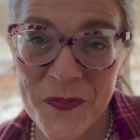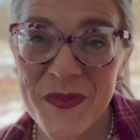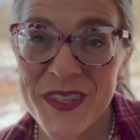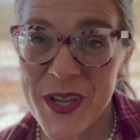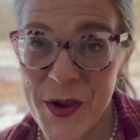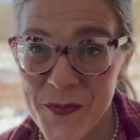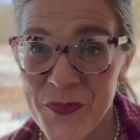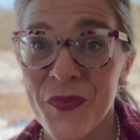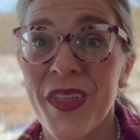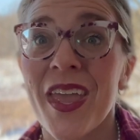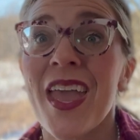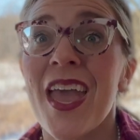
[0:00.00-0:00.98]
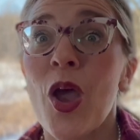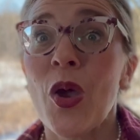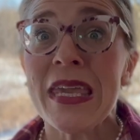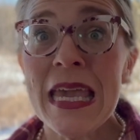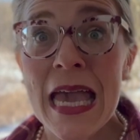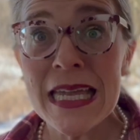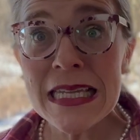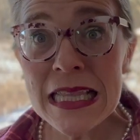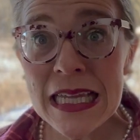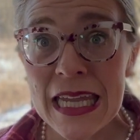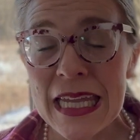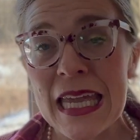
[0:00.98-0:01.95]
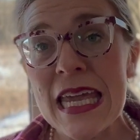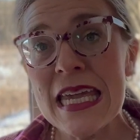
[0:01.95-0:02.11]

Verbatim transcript: So, kindling